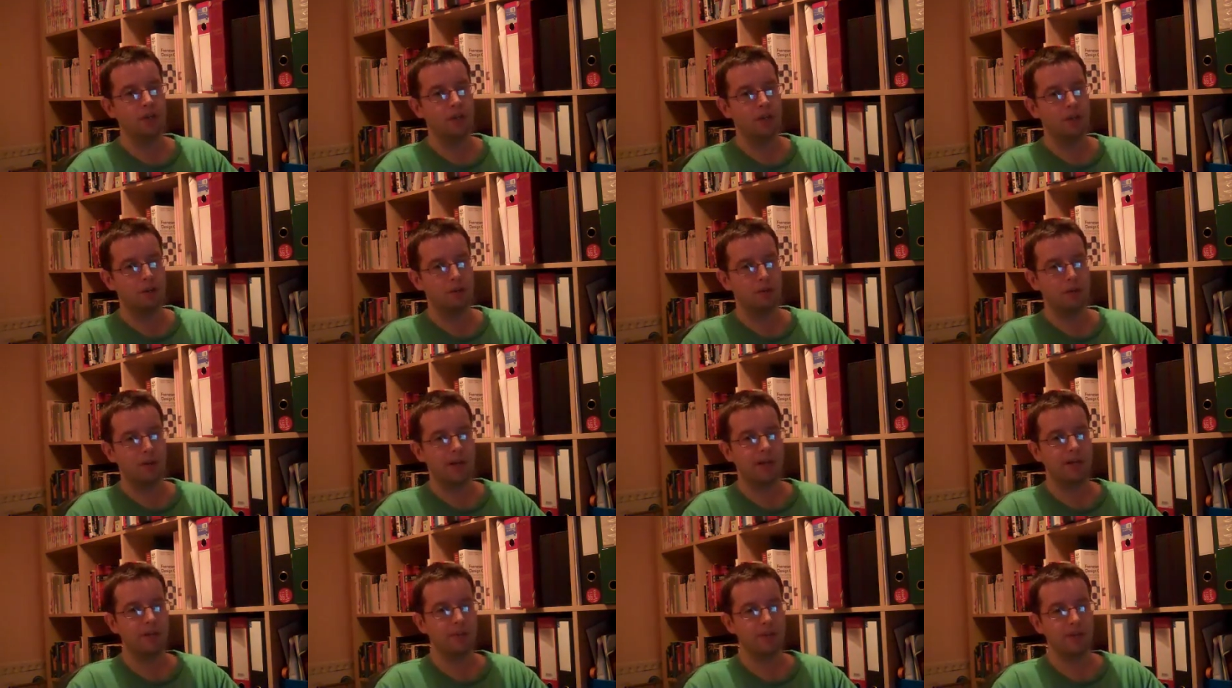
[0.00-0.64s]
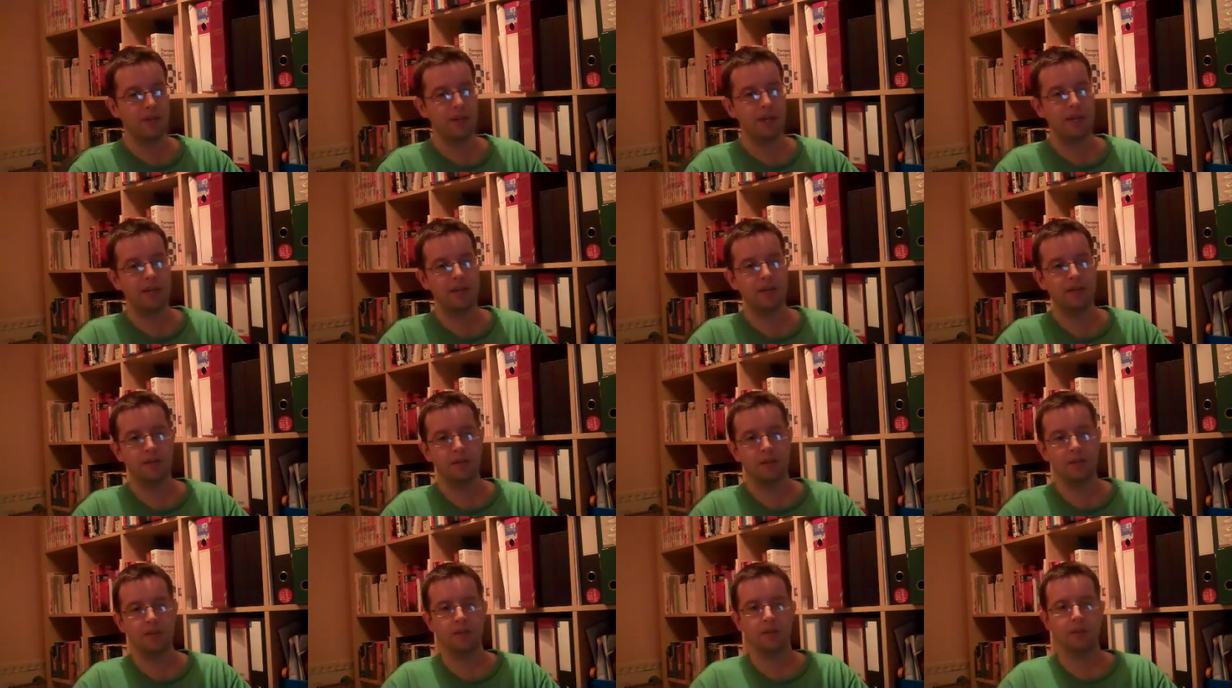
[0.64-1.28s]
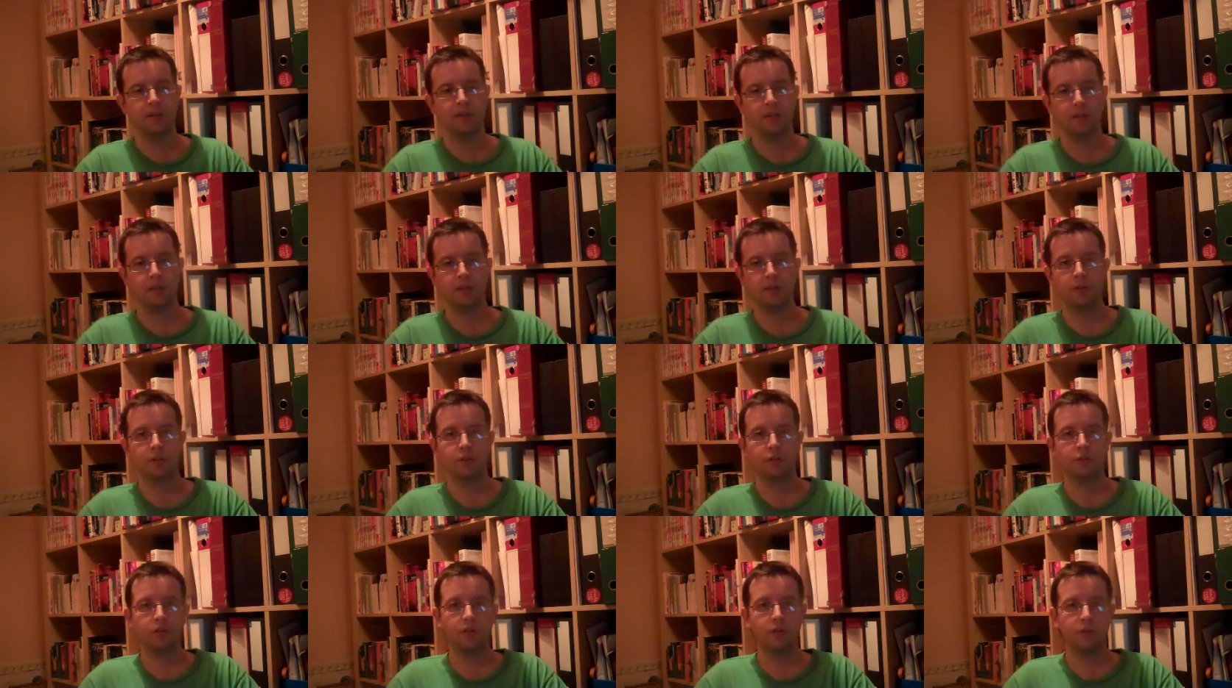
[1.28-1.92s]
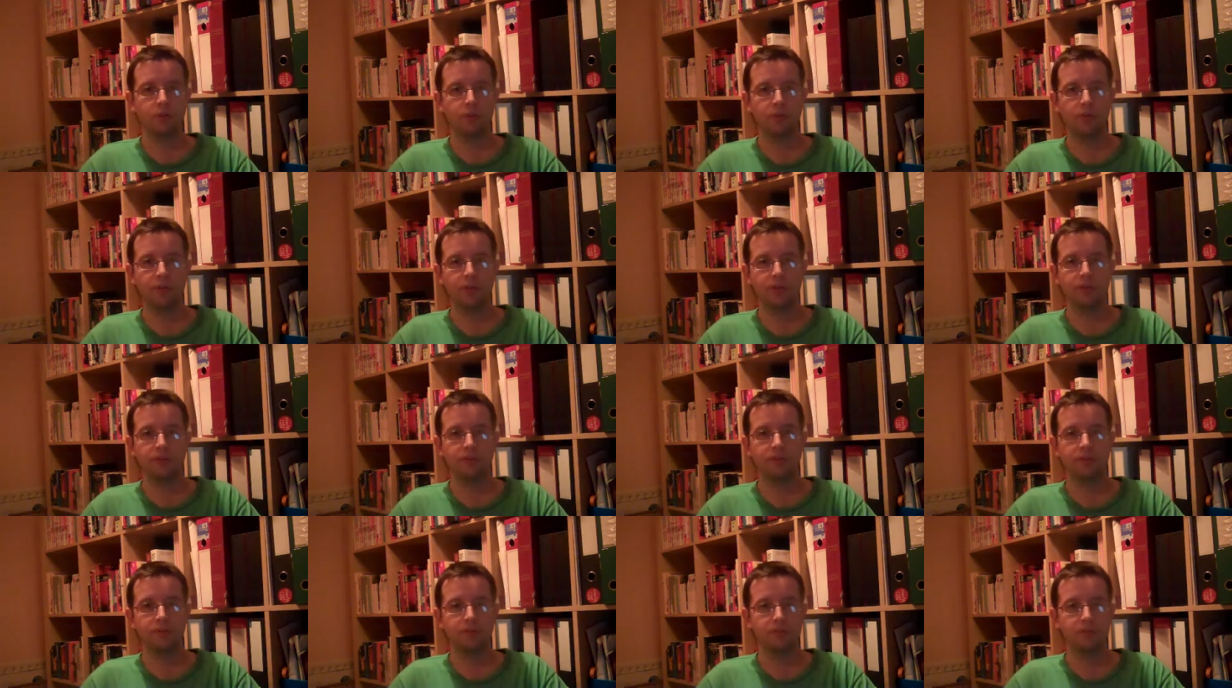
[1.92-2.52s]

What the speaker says: create a control that